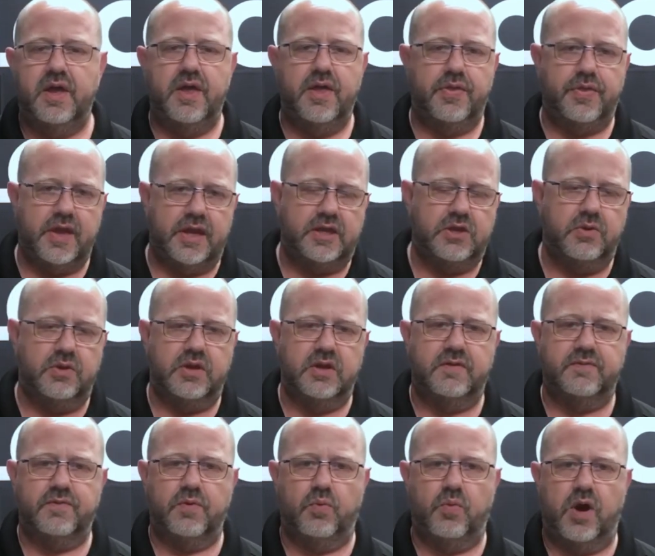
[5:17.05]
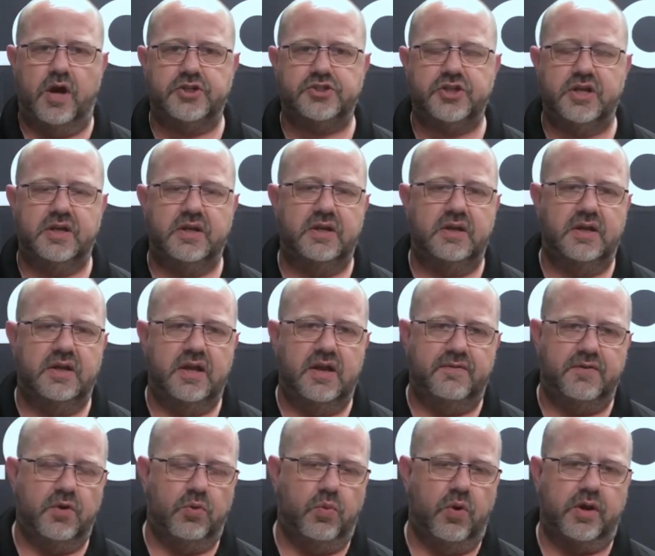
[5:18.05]
Thank you again for watching. If
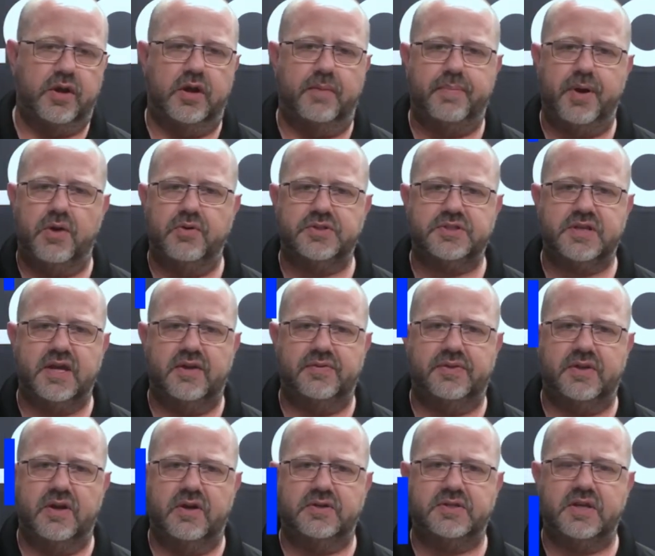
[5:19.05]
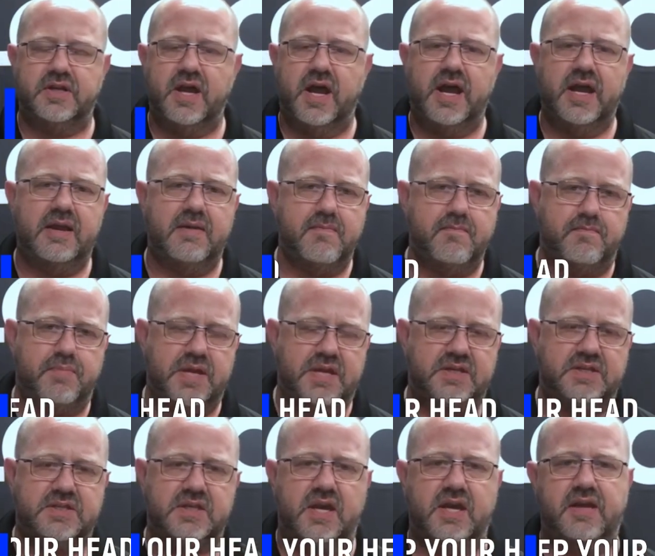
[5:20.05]
you're working a post out there tonight, be
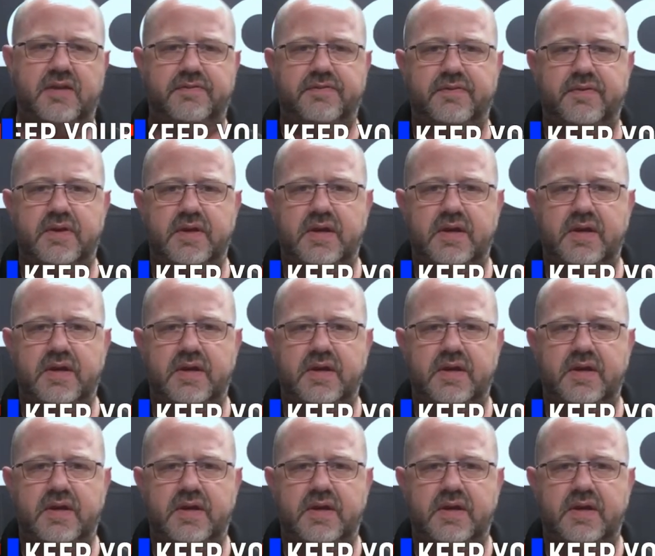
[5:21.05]
safe.